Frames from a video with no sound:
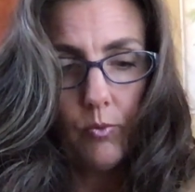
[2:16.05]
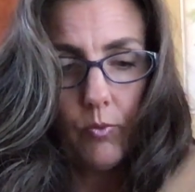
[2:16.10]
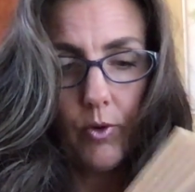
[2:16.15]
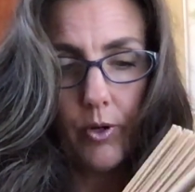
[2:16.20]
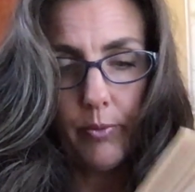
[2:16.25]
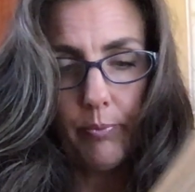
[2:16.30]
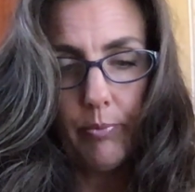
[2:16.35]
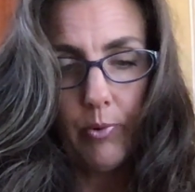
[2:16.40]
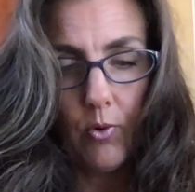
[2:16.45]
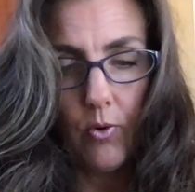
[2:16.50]

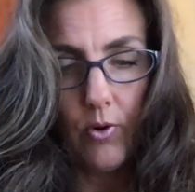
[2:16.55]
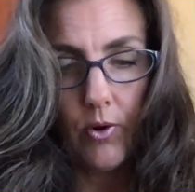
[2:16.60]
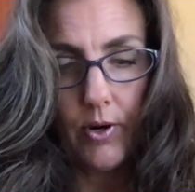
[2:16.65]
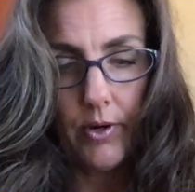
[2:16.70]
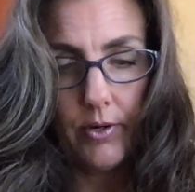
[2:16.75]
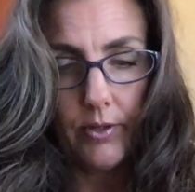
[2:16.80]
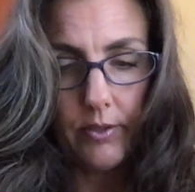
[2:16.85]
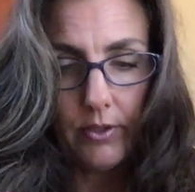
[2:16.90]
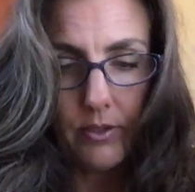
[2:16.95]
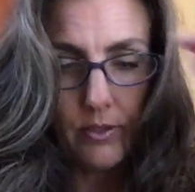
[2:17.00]
We're
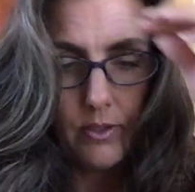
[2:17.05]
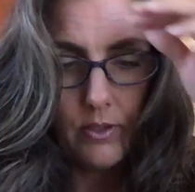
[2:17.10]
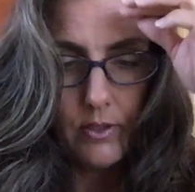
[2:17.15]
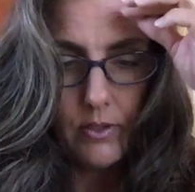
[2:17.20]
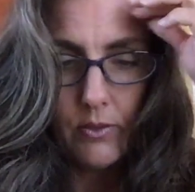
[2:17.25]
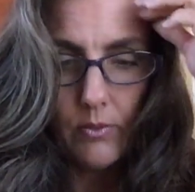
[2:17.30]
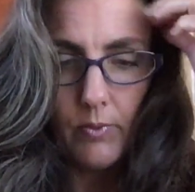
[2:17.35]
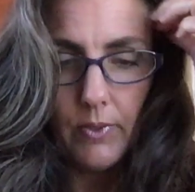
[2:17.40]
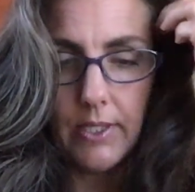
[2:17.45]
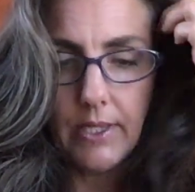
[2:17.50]
born,
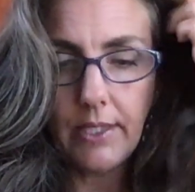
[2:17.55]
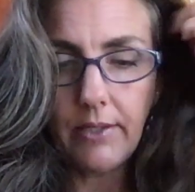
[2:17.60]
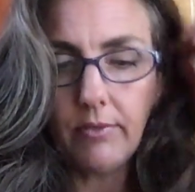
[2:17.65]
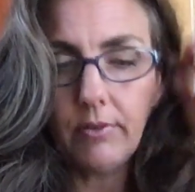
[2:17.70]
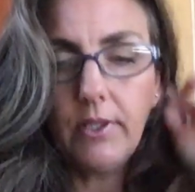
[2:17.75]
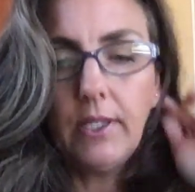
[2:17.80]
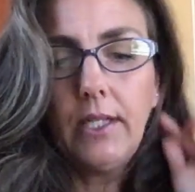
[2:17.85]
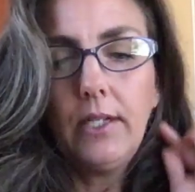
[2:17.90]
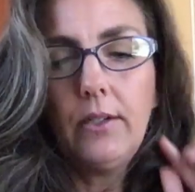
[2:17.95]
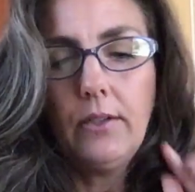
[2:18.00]
we live
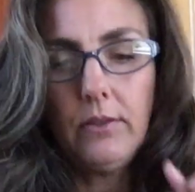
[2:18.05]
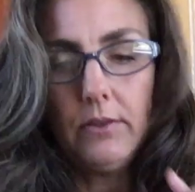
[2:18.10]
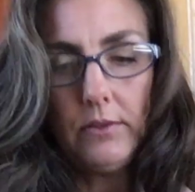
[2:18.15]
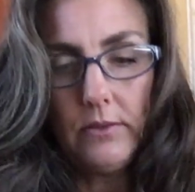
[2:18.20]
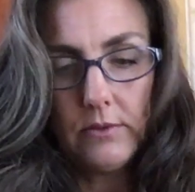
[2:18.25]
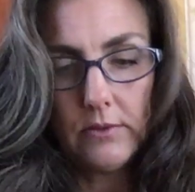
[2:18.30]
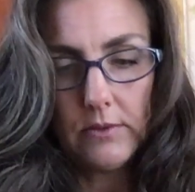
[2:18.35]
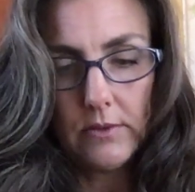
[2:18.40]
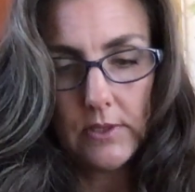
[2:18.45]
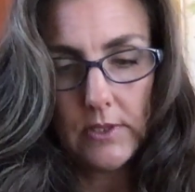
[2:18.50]
a
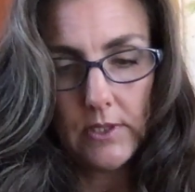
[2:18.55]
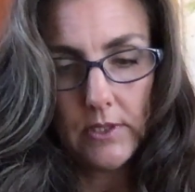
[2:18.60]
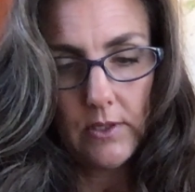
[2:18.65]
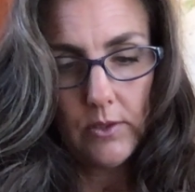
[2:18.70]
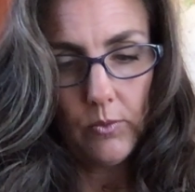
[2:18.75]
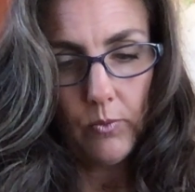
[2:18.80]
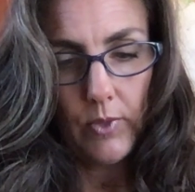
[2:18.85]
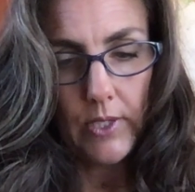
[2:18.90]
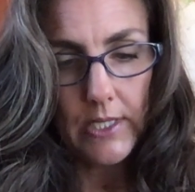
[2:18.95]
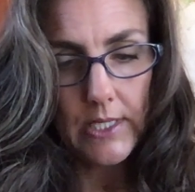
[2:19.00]
little,
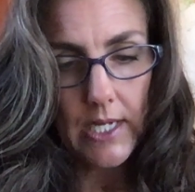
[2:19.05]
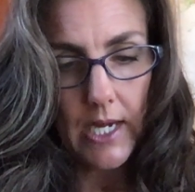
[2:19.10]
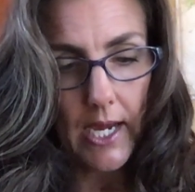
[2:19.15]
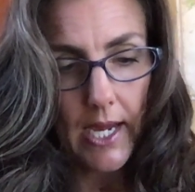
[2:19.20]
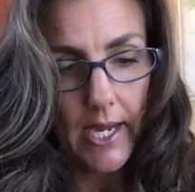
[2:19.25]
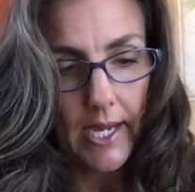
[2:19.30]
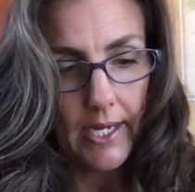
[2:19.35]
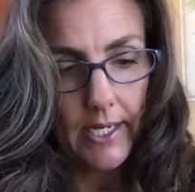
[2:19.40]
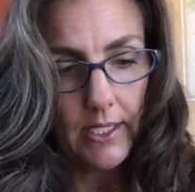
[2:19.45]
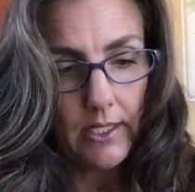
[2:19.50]
we
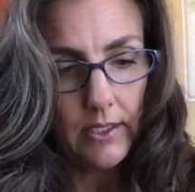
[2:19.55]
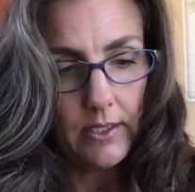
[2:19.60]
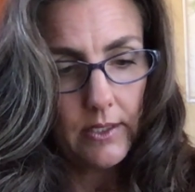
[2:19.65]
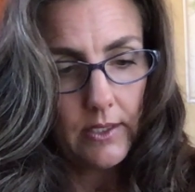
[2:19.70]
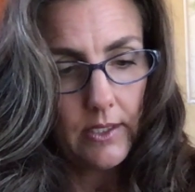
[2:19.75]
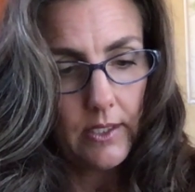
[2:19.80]
die.